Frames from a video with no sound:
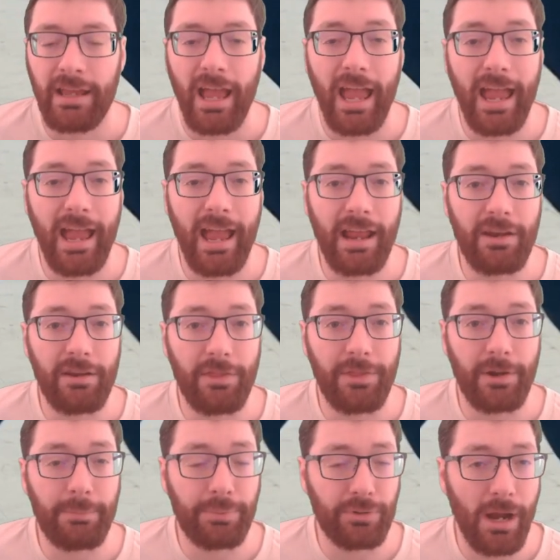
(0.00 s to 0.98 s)
And
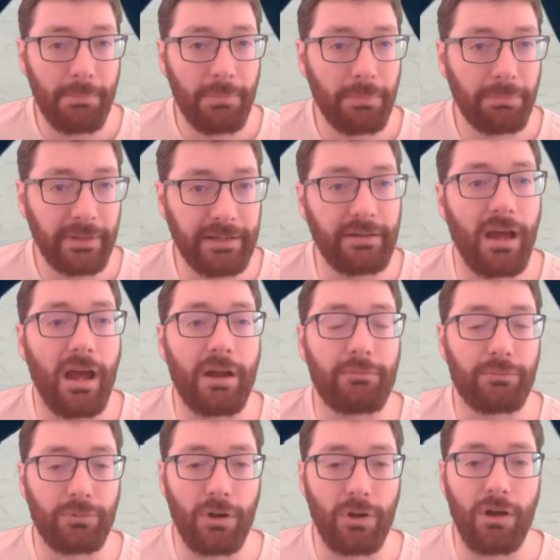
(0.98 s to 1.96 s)
they're probably
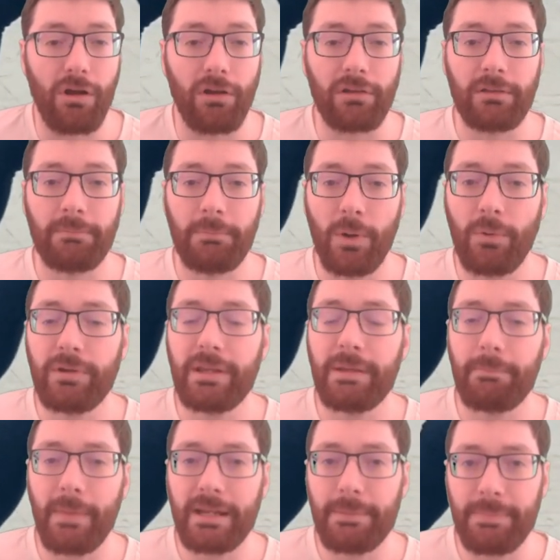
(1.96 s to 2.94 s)
not wrong.
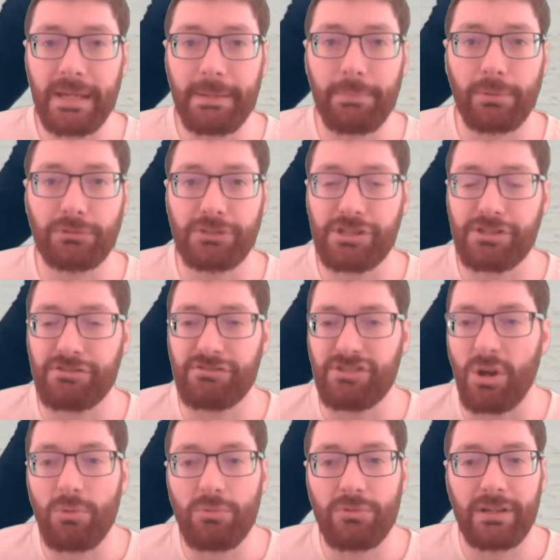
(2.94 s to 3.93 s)
Many people just
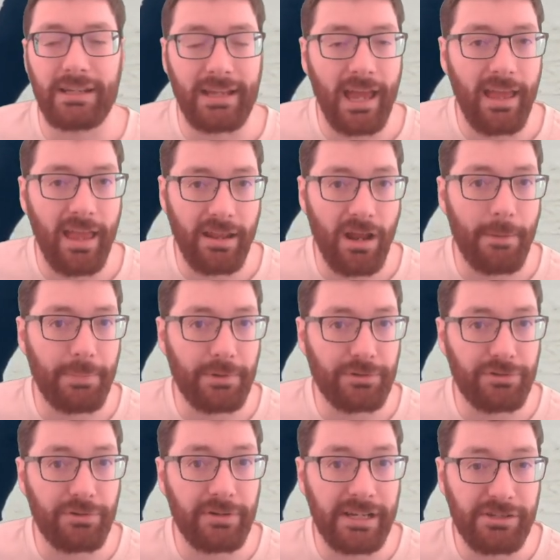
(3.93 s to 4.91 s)
don't get an
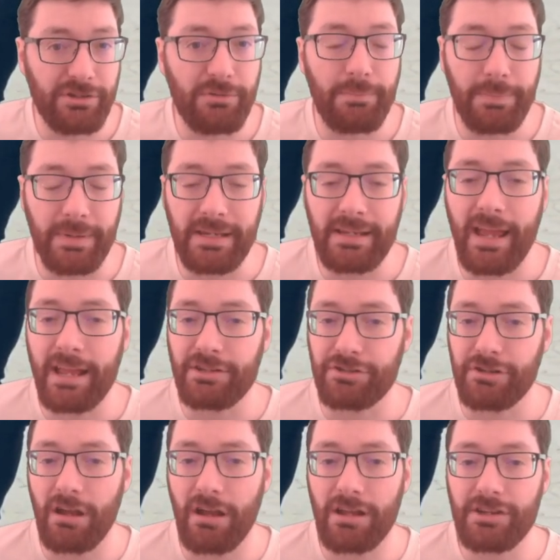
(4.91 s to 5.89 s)
opportunity to be a
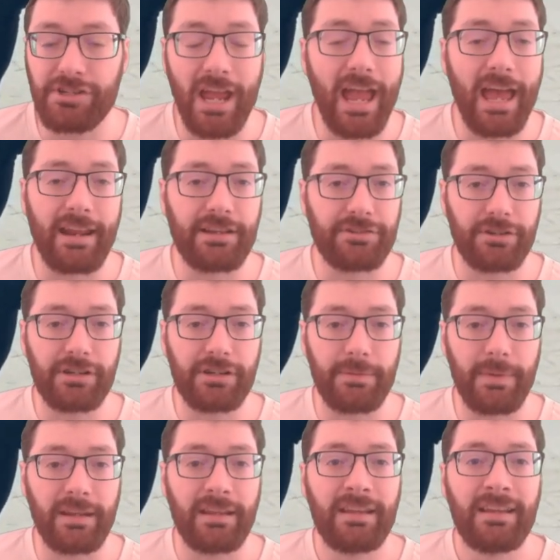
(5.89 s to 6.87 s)
judge at a
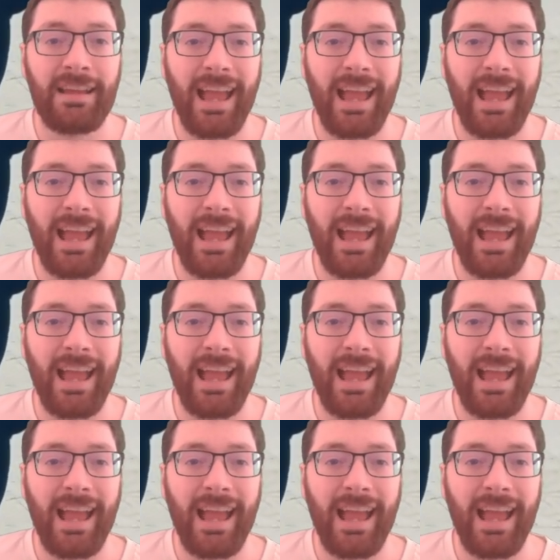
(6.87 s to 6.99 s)
tournament.